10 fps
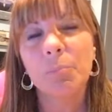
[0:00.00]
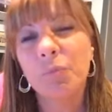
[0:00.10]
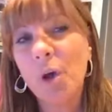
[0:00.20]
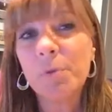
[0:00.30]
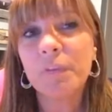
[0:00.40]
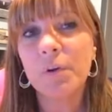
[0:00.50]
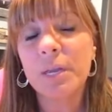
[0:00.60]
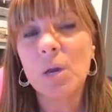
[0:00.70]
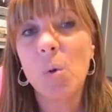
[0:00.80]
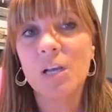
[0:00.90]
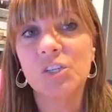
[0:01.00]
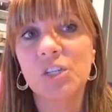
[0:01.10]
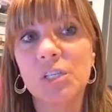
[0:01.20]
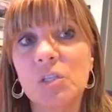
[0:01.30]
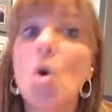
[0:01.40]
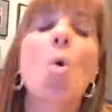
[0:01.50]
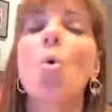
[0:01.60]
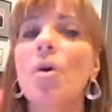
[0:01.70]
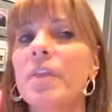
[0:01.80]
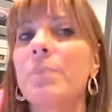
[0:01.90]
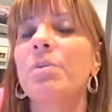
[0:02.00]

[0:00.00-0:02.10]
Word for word: thought provoking questions, or they